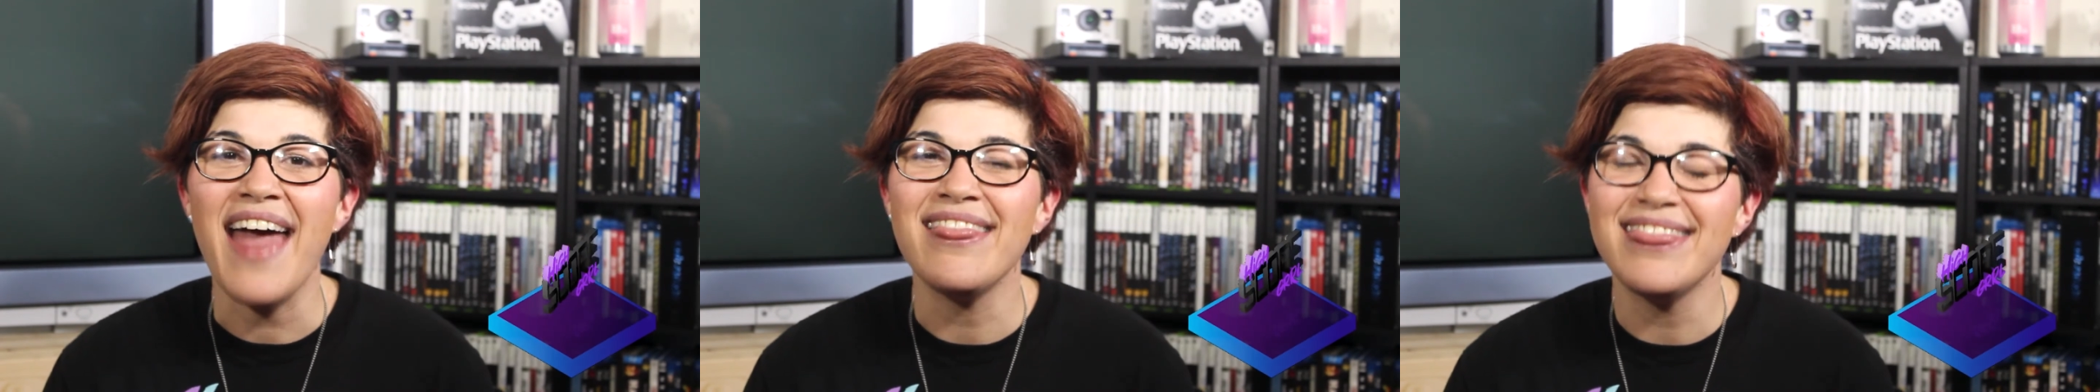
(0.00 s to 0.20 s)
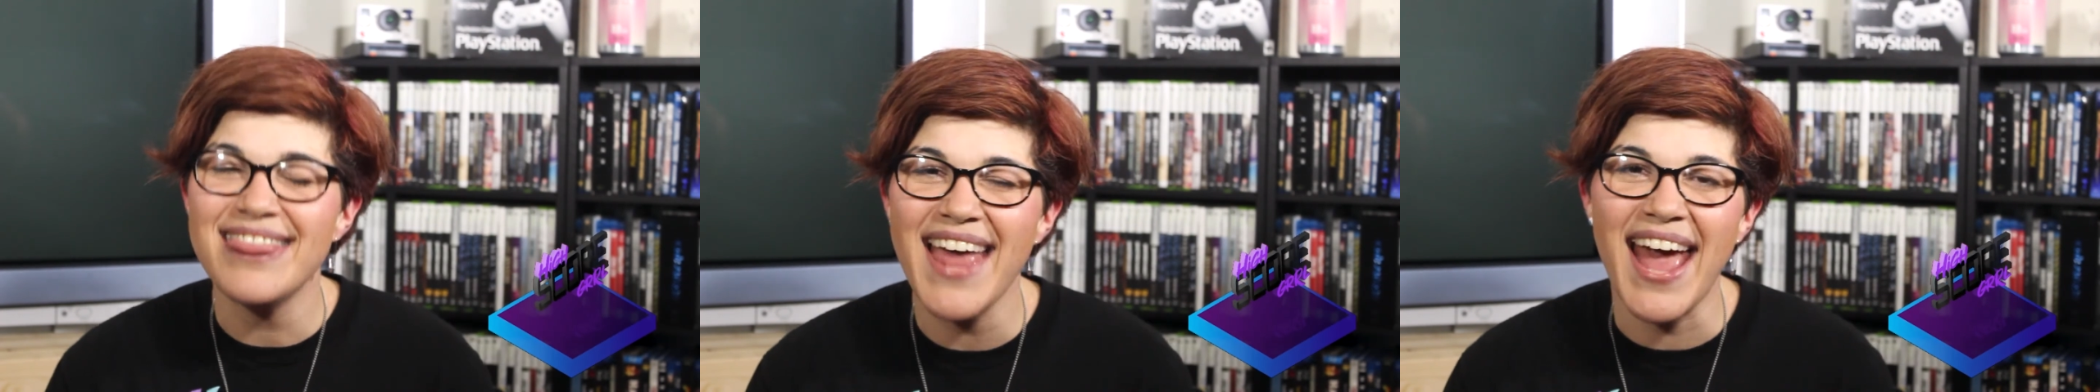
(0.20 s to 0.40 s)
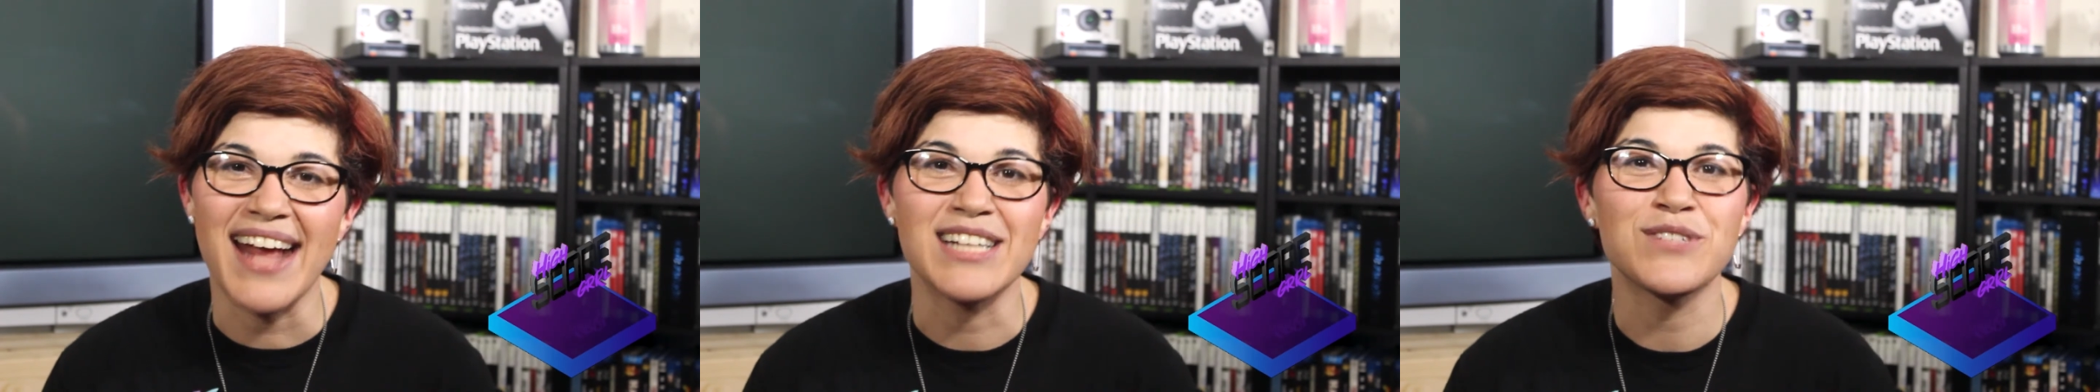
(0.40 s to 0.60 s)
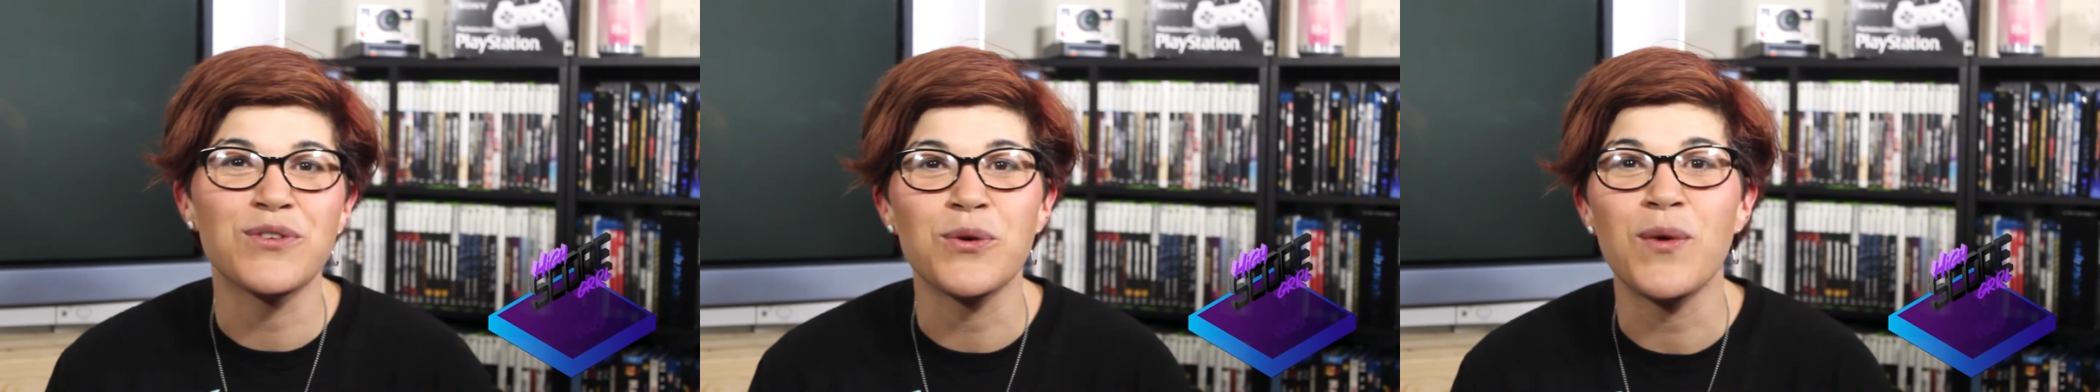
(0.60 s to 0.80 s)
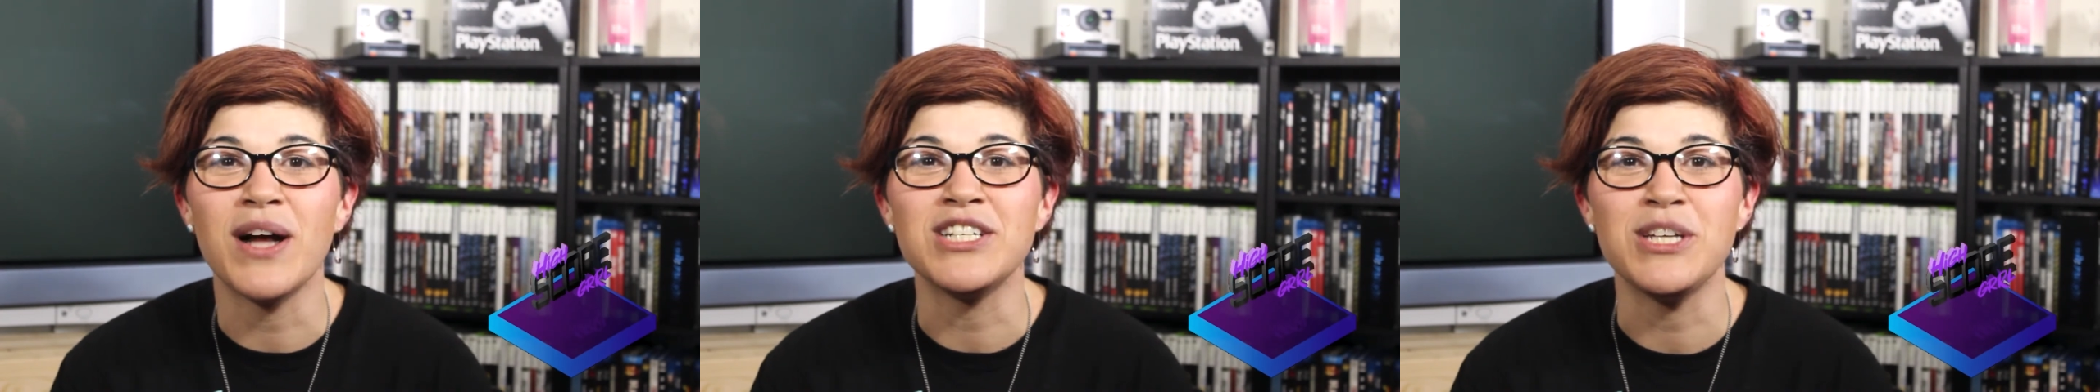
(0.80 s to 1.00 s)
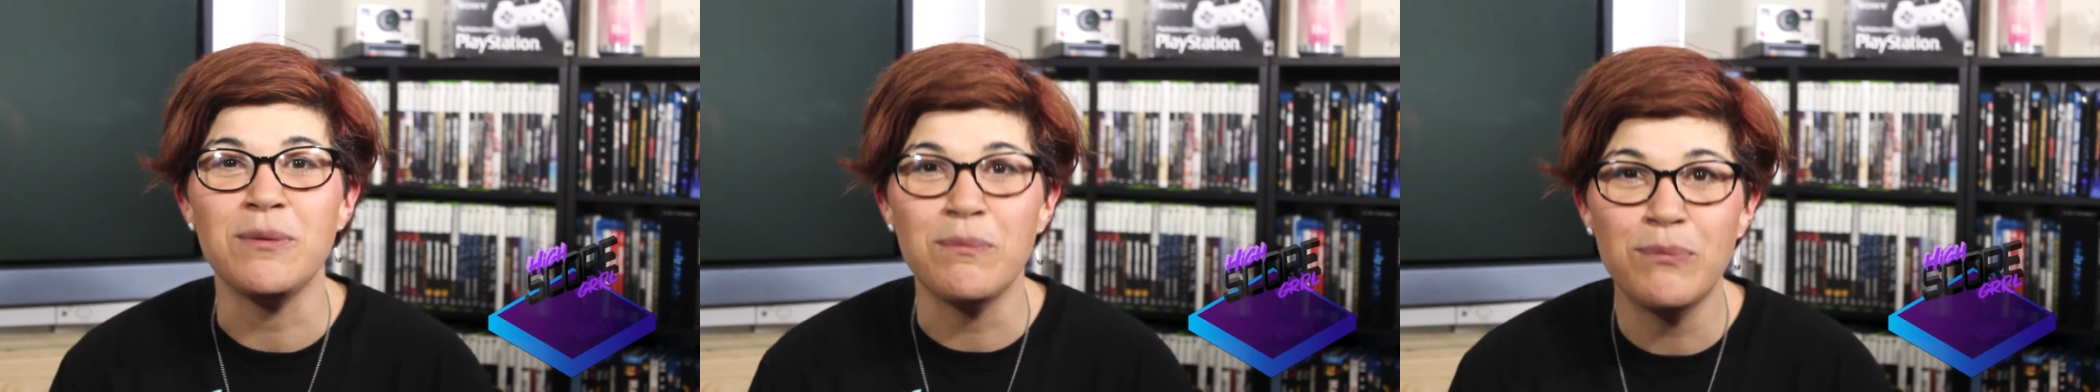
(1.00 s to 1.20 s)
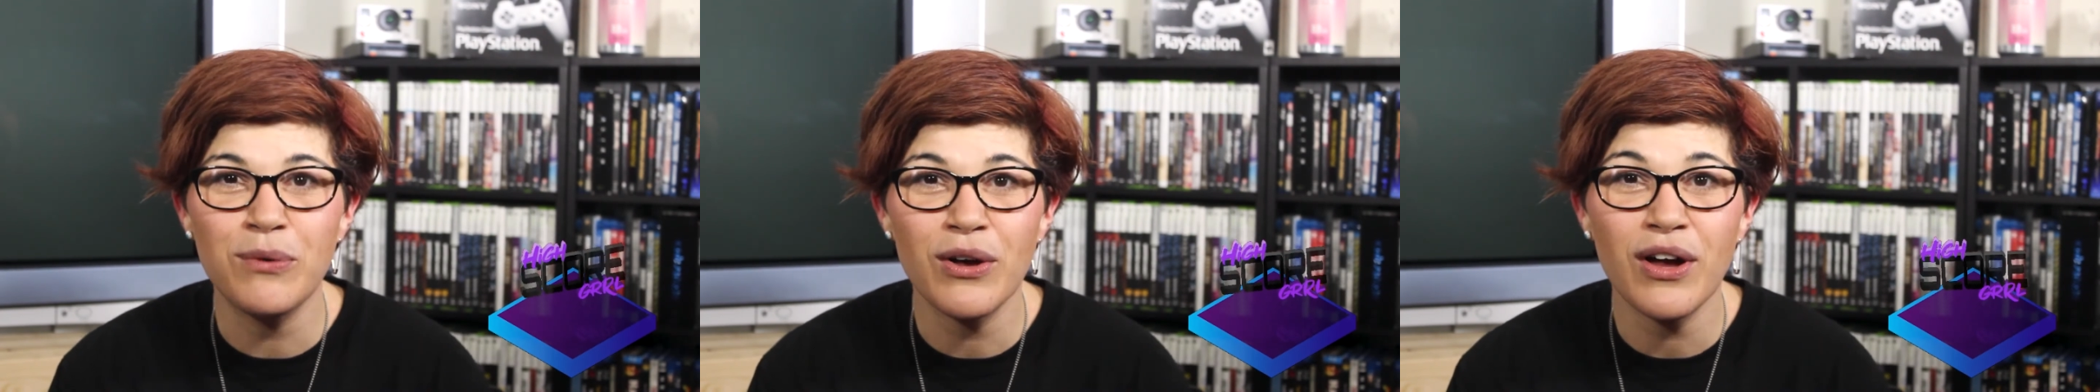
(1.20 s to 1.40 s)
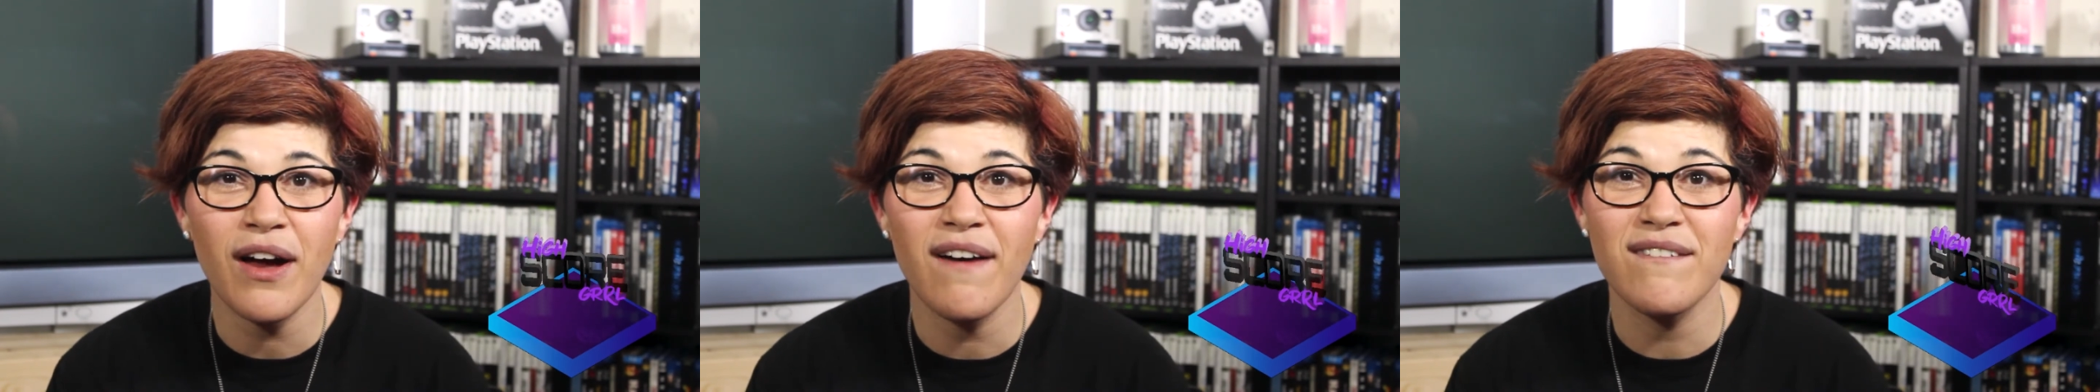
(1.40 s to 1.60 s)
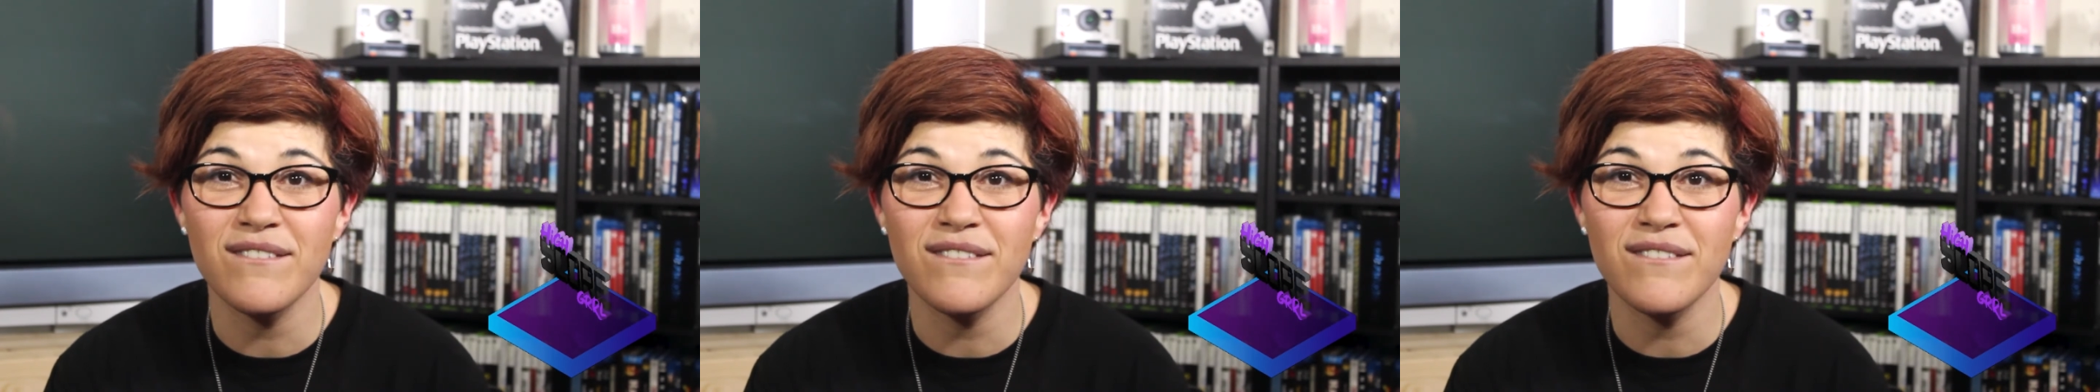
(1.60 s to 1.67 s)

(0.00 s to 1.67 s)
and thanks for watching Book